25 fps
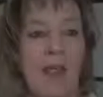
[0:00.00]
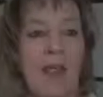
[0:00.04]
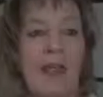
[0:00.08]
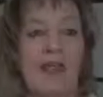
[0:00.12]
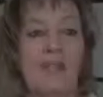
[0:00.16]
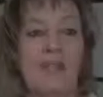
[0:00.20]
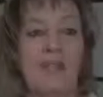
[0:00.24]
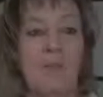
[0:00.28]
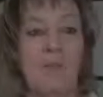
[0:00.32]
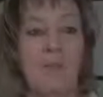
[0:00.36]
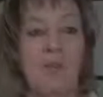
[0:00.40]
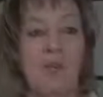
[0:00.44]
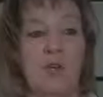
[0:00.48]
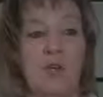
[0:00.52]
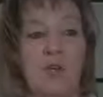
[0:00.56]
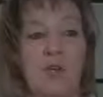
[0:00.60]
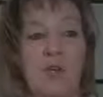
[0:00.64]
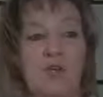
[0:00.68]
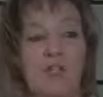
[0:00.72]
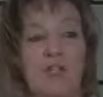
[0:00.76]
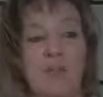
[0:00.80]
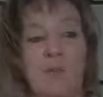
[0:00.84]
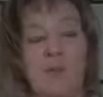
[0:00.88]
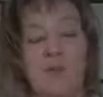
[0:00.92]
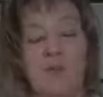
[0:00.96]
as the
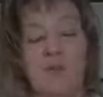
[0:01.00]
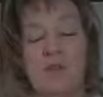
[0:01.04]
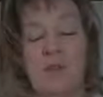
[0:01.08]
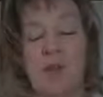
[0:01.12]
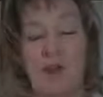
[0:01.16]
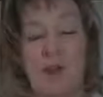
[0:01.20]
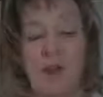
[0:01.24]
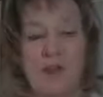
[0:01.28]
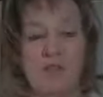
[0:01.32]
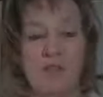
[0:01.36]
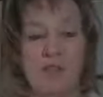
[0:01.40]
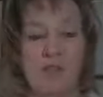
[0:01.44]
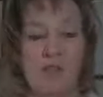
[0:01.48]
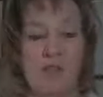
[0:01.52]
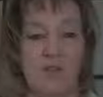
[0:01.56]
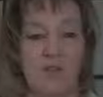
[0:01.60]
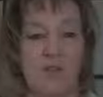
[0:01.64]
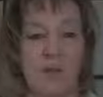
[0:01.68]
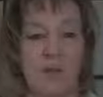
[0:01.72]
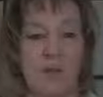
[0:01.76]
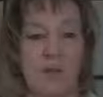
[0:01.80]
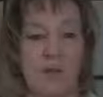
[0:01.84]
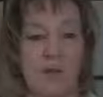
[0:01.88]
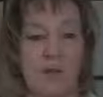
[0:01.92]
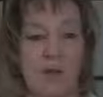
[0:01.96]
purest, the most
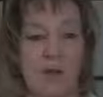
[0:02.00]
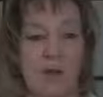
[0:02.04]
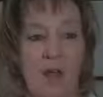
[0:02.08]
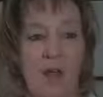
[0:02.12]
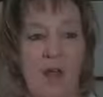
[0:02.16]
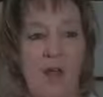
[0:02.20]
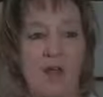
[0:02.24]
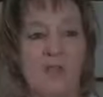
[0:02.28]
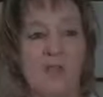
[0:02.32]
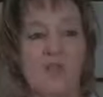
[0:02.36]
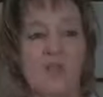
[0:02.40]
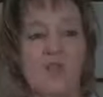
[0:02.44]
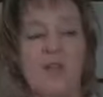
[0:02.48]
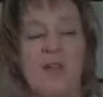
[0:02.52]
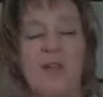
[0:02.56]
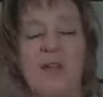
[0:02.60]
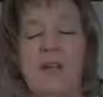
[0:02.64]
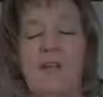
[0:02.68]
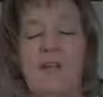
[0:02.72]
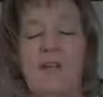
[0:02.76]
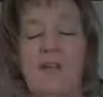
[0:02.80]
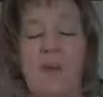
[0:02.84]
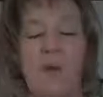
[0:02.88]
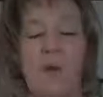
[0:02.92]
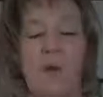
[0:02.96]

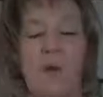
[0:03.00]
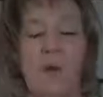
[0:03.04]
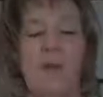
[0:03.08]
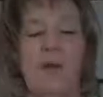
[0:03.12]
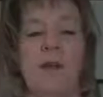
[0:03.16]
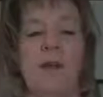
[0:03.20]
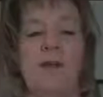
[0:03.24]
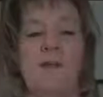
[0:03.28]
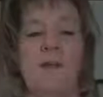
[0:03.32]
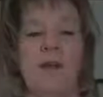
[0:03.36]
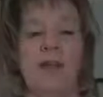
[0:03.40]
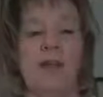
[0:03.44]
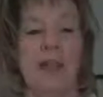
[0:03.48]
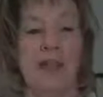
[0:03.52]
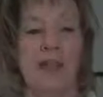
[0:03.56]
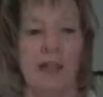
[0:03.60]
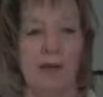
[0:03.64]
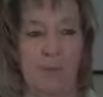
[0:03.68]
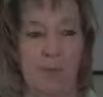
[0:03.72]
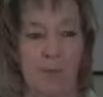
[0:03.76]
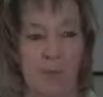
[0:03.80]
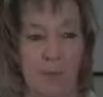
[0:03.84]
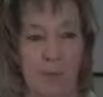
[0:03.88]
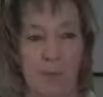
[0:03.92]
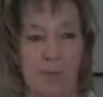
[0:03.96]
concentrated form of the
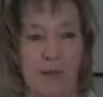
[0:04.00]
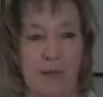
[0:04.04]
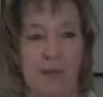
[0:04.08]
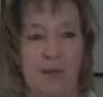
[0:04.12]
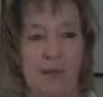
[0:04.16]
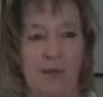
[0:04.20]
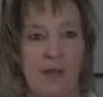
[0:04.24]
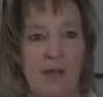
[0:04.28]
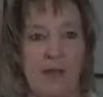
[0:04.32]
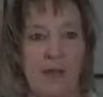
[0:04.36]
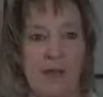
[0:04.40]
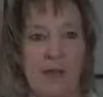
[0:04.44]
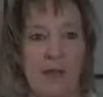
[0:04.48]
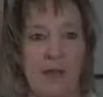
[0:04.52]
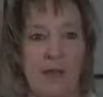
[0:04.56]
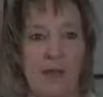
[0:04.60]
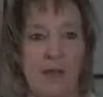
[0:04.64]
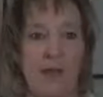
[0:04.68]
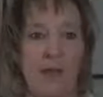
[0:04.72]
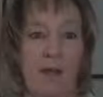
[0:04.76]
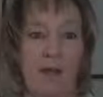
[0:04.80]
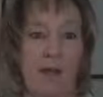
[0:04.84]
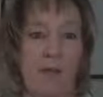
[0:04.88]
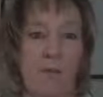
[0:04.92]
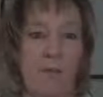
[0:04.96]
cannabinoid.
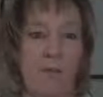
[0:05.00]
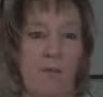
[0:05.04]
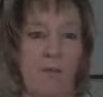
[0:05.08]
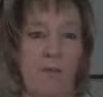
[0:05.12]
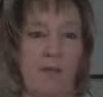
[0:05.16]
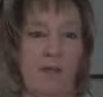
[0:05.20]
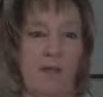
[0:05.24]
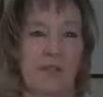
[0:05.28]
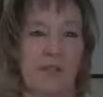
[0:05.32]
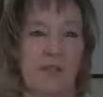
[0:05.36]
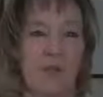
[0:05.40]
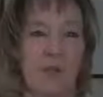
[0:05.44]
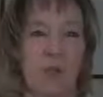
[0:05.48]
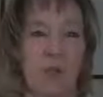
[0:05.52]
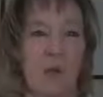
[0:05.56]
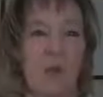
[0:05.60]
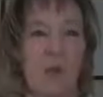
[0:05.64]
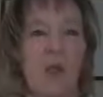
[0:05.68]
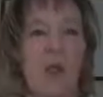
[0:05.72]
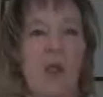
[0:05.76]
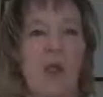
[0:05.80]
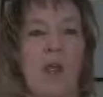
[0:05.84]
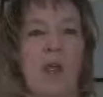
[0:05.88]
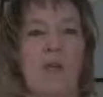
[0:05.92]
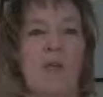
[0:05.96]

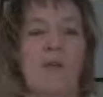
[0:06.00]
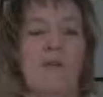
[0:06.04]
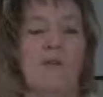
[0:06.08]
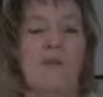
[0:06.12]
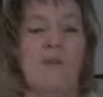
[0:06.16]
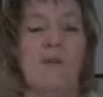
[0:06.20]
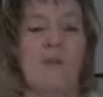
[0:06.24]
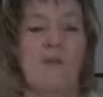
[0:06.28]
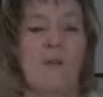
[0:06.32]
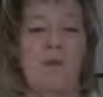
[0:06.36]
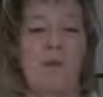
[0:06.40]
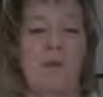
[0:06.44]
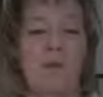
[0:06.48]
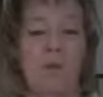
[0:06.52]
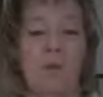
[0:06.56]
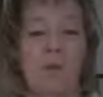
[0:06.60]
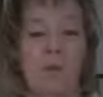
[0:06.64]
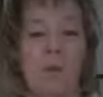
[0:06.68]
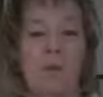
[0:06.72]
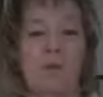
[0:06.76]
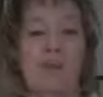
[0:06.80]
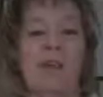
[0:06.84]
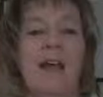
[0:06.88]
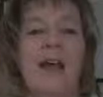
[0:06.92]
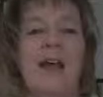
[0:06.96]
So
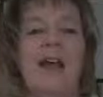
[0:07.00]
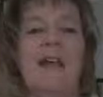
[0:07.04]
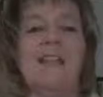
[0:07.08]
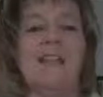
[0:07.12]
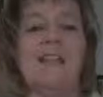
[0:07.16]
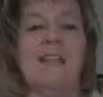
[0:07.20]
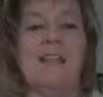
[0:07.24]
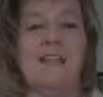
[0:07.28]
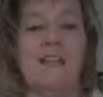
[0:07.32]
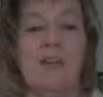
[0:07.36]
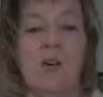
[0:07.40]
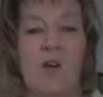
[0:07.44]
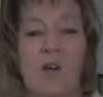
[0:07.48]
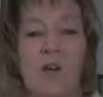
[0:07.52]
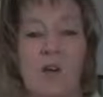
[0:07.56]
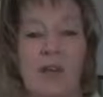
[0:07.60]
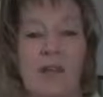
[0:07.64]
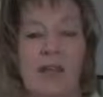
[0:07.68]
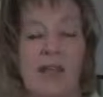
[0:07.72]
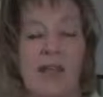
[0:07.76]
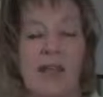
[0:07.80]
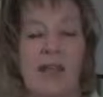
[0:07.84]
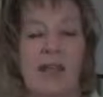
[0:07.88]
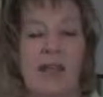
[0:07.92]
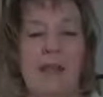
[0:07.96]
what the isolates are
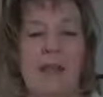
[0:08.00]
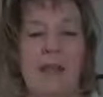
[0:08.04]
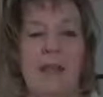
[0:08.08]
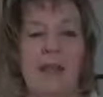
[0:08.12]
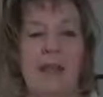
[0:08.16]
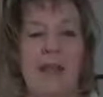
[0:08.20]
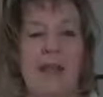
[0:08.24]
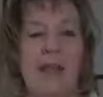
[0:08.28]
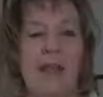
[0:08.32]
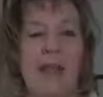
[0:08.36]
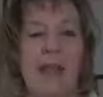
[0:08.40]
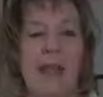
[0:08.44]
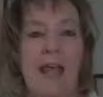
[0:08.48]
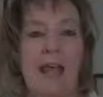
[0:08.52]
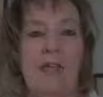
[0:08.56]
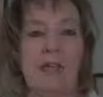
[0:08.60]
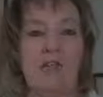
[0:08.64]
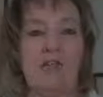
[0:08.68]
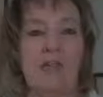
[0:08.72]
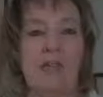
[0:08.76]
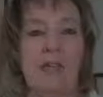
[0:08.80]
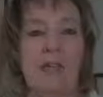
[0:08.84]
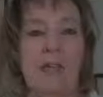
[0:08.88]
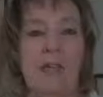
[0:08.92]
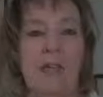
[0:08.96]
is they
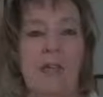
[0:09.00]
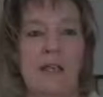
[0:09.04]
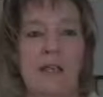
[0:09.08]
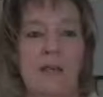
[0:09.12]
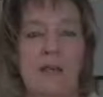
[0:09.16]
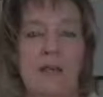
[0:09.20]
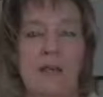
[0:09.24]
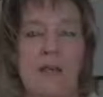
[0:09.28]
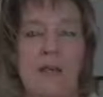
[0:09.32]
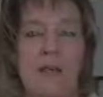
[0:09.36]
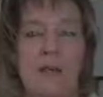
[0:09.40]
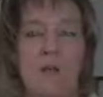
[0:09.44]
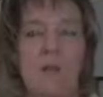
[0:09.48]
actually,